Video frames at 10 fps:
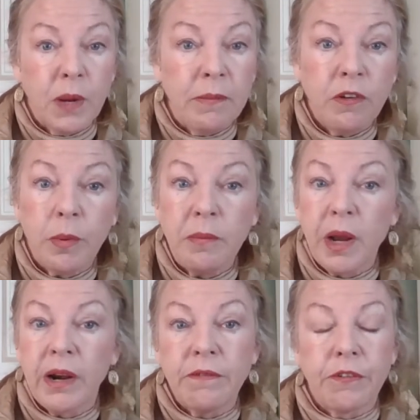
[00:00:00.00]
Maybe you've been
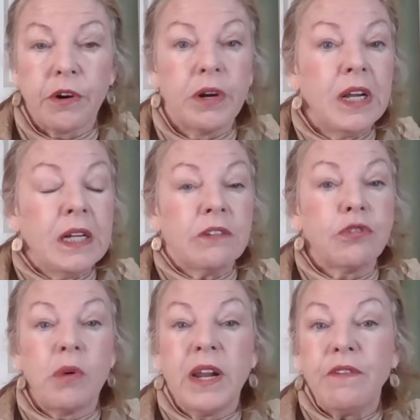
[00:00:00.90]
married for
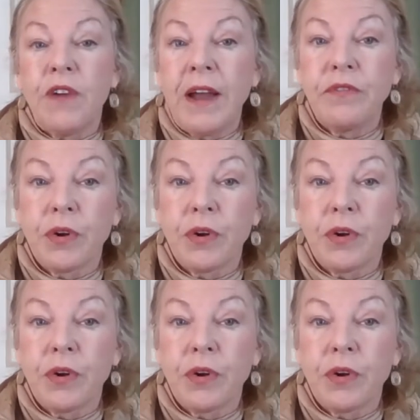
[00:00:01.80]
25,